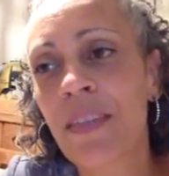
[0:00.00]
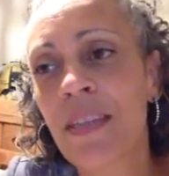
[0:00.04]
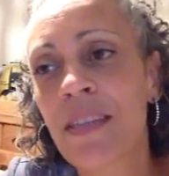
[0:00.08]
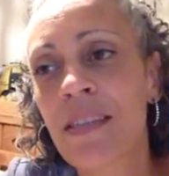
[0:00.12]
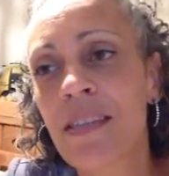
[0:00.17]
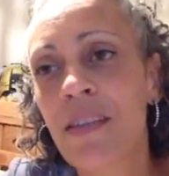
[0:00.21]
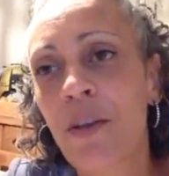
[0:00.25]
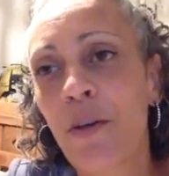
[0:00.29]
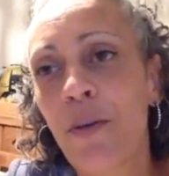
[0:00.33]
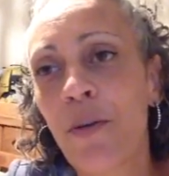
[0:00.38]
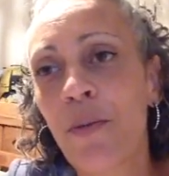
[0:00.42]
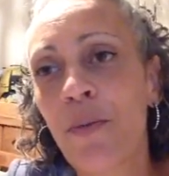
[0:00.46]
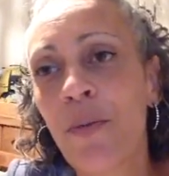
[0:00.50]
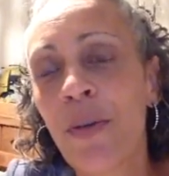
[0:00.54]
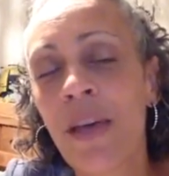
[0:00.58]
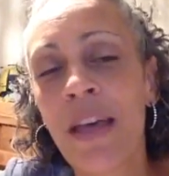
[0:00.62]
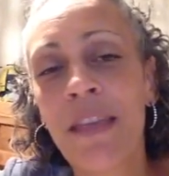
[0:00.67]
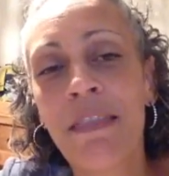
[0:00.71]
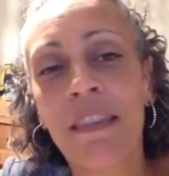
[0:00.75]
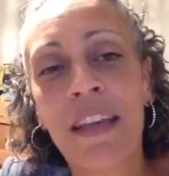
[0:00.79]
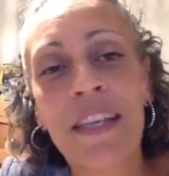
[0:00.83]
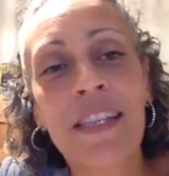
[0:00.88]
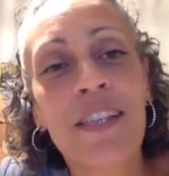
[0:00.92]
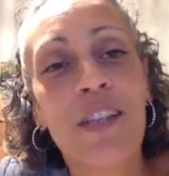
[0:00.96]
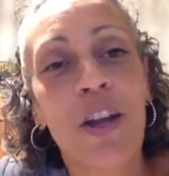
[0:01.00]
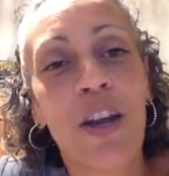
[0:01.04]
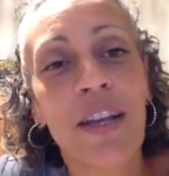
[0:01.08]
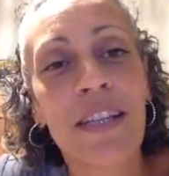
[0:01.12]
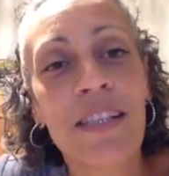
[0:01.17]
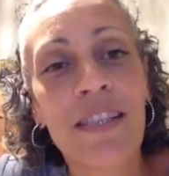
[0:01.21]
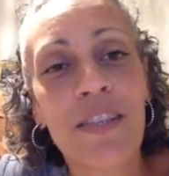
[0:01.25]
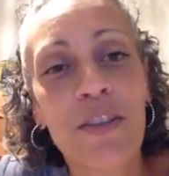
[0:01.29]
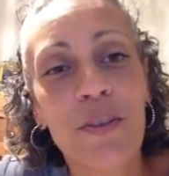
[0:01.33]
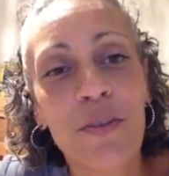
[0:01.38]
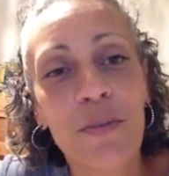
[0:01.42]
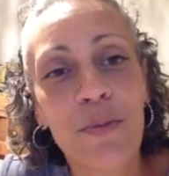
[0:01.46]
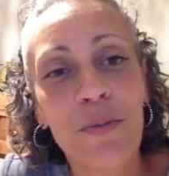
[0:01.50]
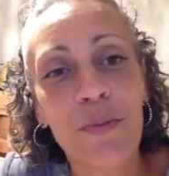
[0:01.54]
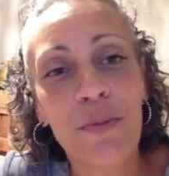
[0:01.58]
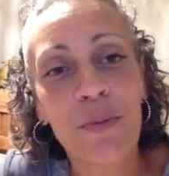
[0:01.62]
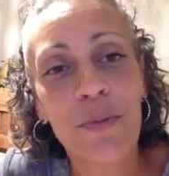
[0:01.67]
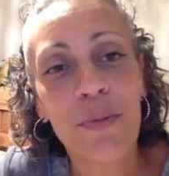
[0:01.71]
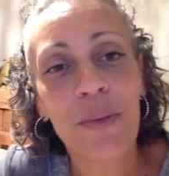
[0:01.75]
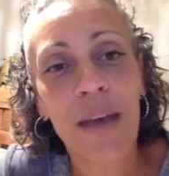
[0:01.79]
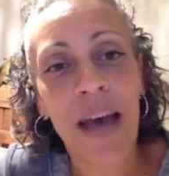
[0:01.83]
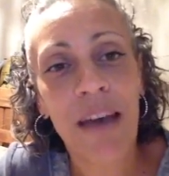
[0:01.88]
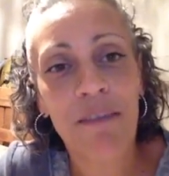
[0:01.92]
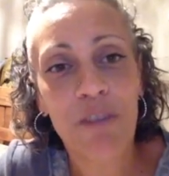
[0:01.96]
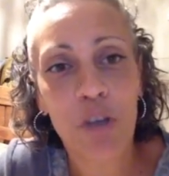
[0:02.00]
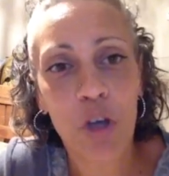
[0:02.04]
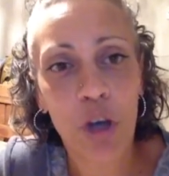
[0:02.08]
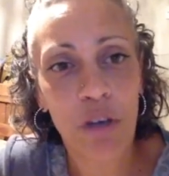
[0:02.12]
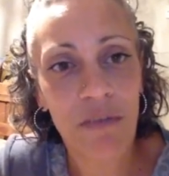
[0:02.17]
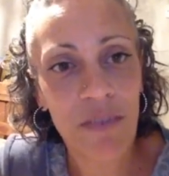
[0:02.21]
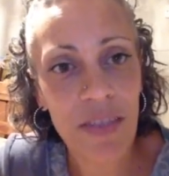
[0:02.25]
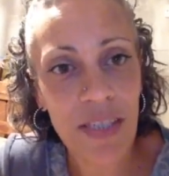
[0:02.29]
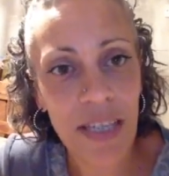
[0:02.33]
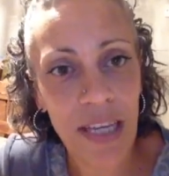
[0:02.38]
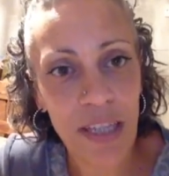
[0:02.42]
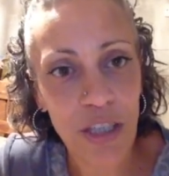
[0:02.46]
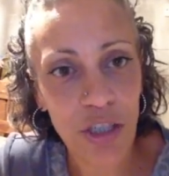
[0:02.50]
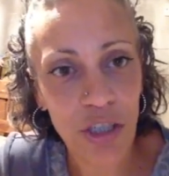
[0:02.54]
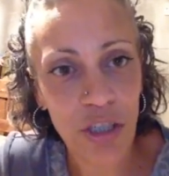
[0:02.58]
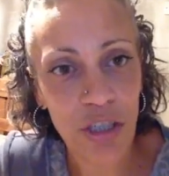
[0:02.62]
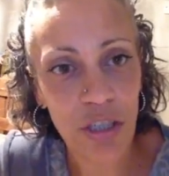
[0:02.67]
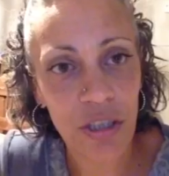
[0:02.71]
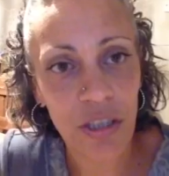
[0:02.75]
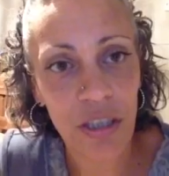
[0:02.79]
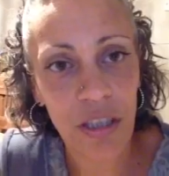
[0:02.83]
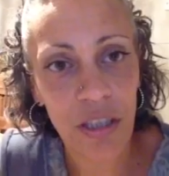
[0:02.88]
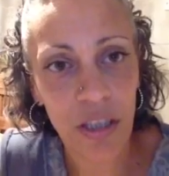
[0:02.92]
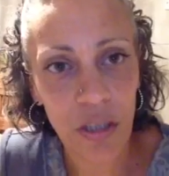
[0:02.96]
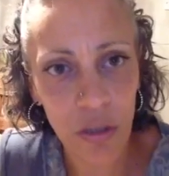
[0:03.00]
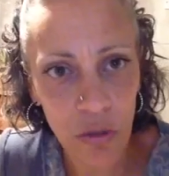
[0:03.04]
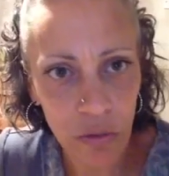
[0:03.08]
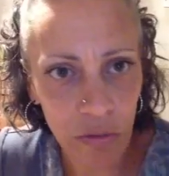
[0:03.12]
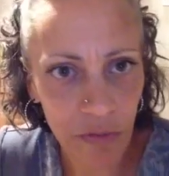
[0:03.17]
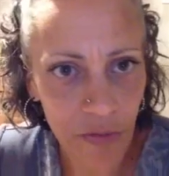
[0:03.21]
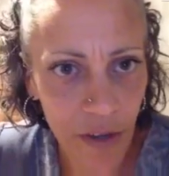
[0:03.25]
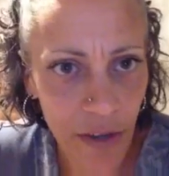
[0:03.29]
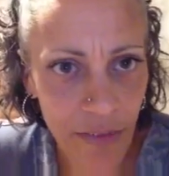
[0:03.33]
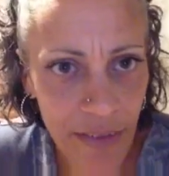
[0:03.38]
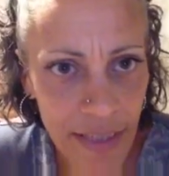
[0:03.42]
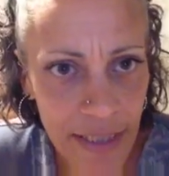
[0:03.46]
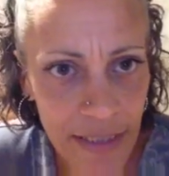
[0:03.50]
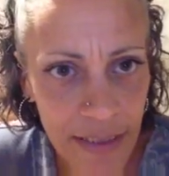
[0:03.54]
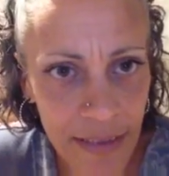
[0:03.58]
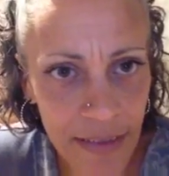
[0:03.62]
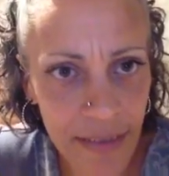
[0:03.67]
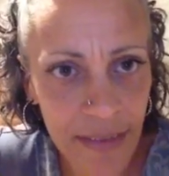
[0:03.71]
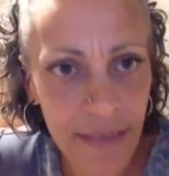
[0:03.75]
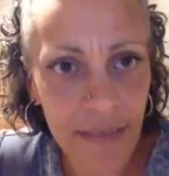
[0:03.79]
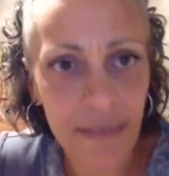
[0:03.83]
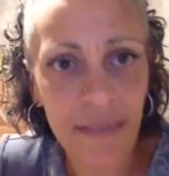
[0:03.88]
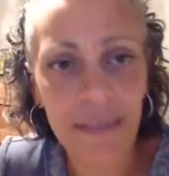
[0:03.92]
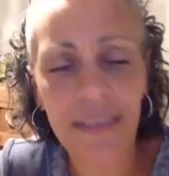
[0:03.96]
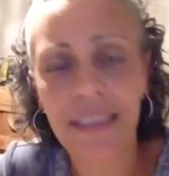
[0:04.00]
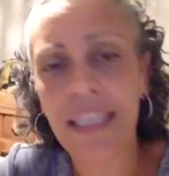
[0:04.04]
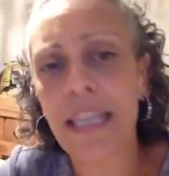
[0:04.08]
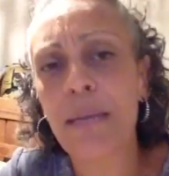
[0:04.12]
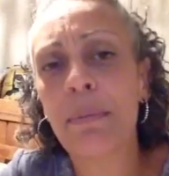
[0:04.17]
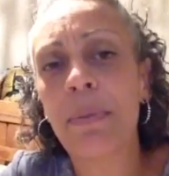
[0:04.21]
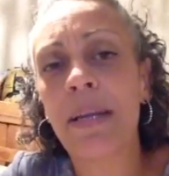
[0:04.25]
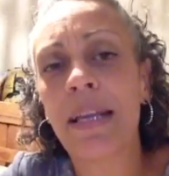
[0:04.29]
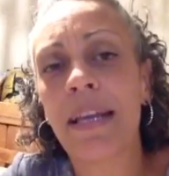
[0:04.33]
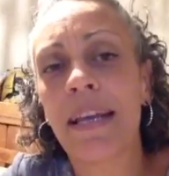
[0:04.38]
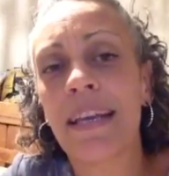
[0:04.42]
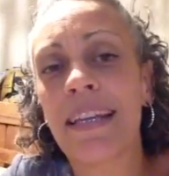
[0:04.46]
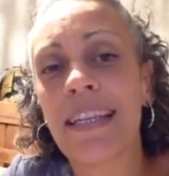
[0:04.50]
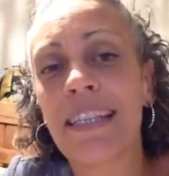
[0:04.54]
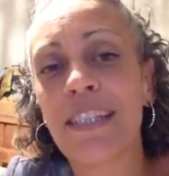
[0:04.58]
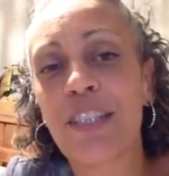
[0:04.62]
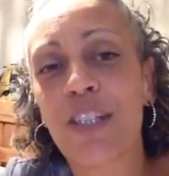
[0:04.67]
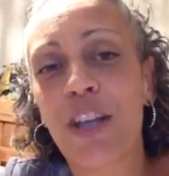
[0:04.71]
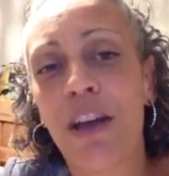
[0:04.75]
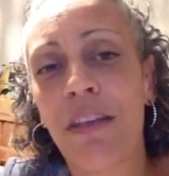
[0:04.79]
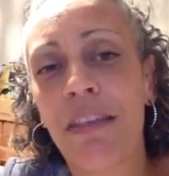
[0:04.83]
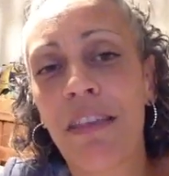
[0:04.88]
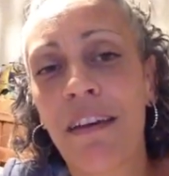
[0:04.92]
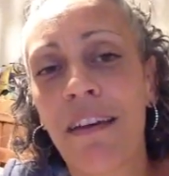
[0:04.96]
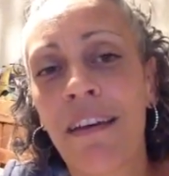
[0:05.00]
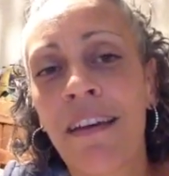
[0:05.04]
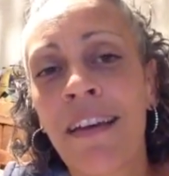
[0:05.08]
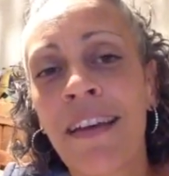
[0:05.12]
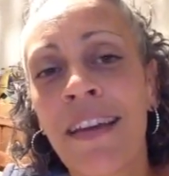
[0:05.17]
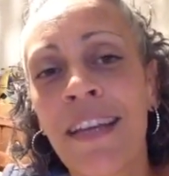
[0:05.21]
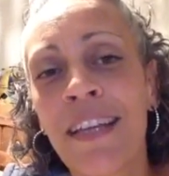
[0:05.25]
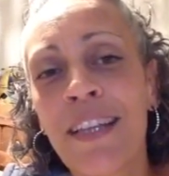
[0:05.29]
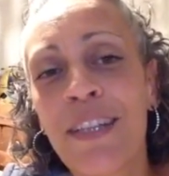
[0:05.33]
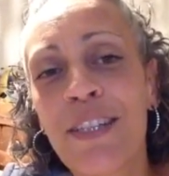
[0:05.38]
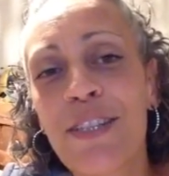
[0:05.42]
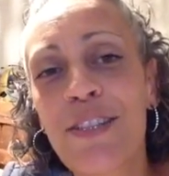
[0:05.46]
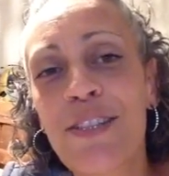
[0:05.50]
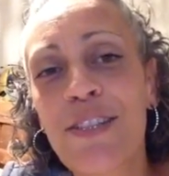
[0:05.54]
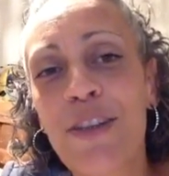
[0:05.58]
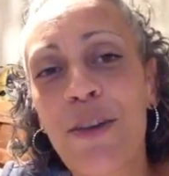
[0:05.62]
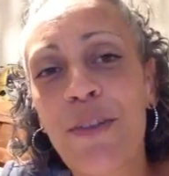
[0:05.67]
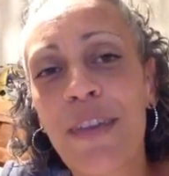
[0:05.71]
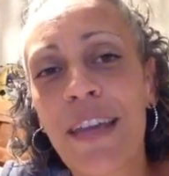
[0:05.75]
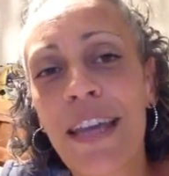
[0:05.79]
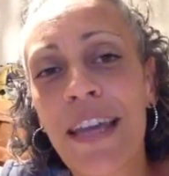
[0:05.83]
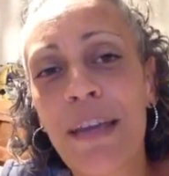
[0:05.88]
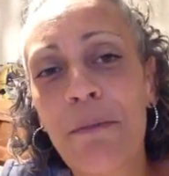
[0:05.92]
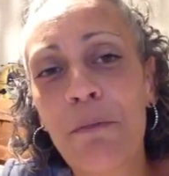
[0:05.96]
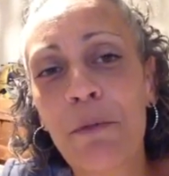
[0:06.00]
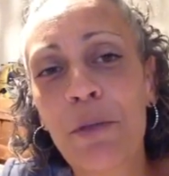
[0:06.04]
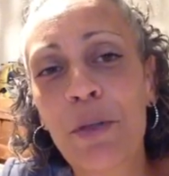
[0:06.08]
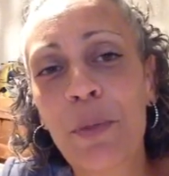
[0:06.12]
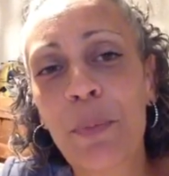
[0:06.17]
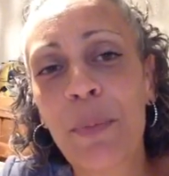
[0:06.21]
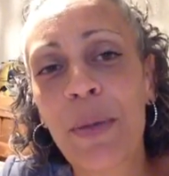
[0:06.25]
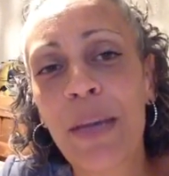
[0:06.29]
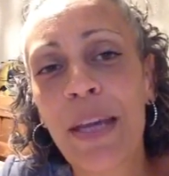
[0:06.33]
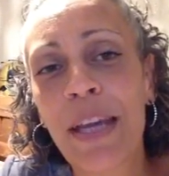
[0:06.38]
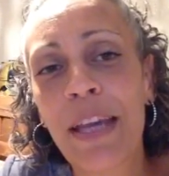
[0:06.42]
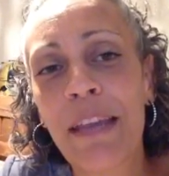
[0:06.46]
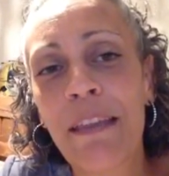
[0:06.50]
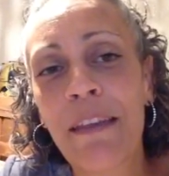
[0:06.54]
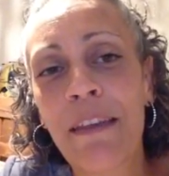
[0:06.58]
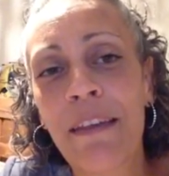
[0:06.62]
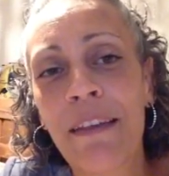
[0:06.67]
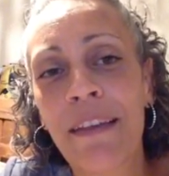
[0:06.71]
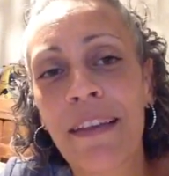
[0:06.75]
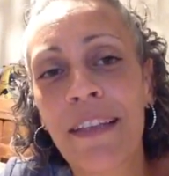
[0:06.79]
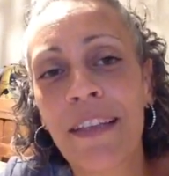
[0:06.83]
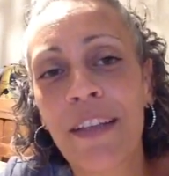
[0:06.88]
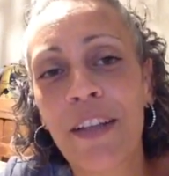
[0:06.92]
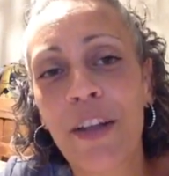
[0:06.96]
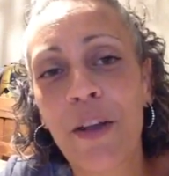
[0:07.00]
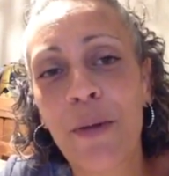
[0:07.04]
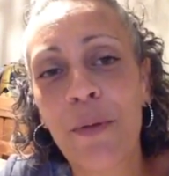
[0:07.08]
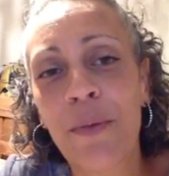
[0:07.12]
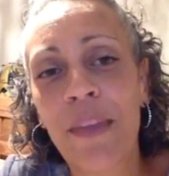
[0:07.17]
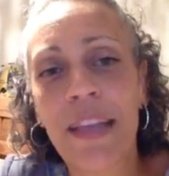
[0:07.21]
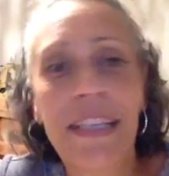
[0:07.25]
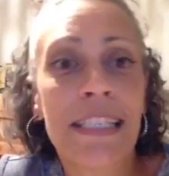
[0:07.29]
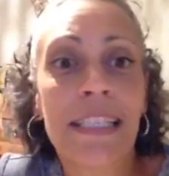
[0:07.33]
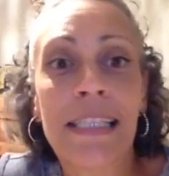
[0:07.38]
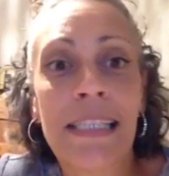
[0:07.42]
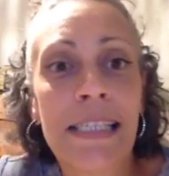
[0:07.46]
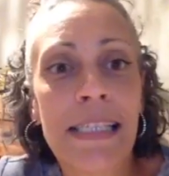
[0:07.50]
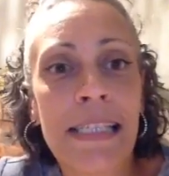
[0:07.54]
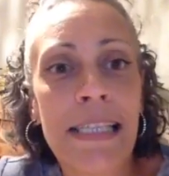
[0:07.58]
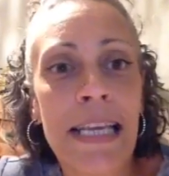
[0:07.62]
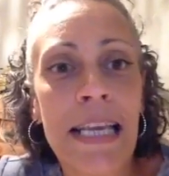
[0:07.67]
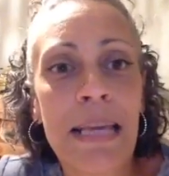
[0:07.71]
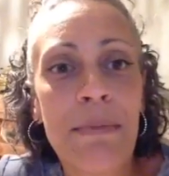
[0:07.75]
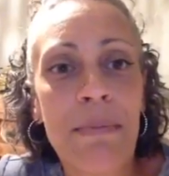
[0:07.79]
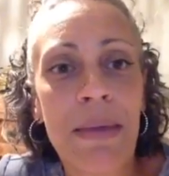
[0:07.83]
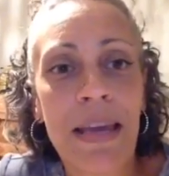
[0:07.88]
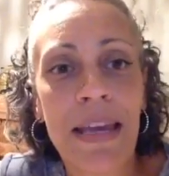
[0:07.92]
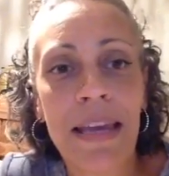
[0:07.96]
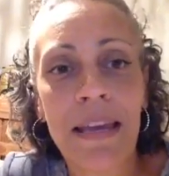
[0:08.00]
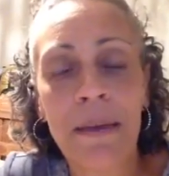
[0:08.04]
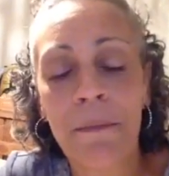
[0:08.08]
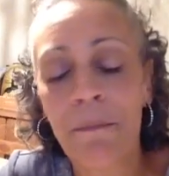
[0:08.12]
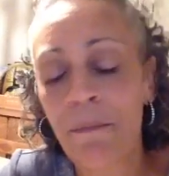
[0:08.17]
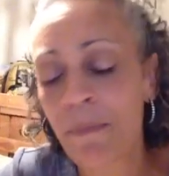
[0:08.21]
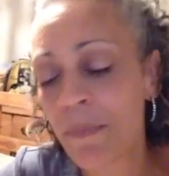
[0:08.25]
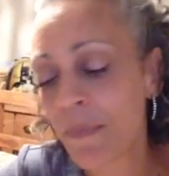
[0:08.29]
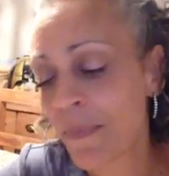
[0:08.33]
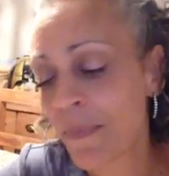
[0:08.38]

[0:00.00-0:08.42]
So they started to have a conversation and look very deeply at each other so that it would appear that, you know, they didn't see me.